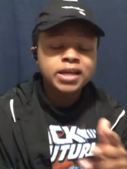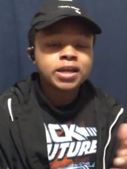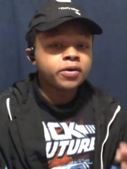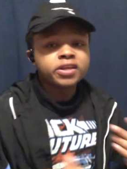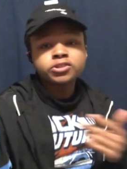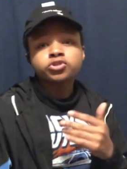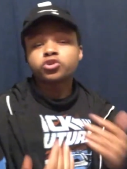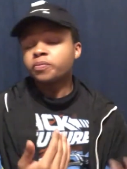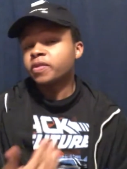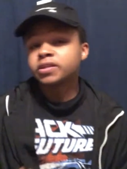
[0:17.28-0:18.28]
Now, I didn't
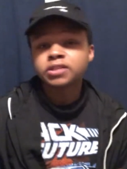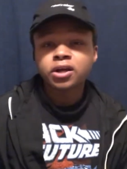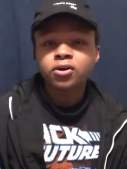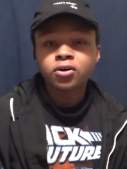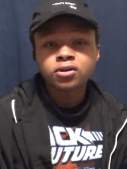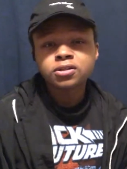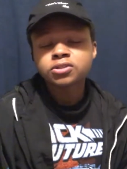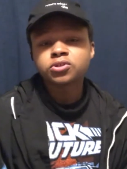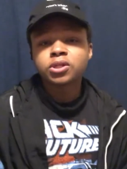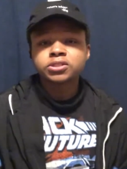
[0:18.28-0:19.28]
script this at all,
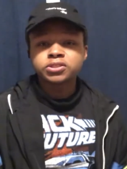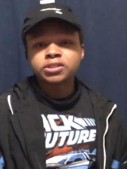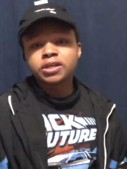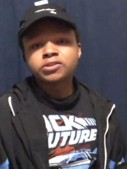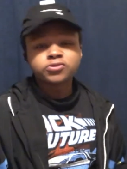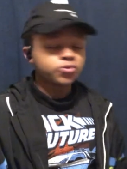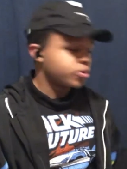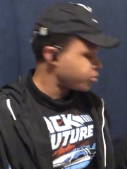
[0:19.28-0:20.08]
so let's just get into it.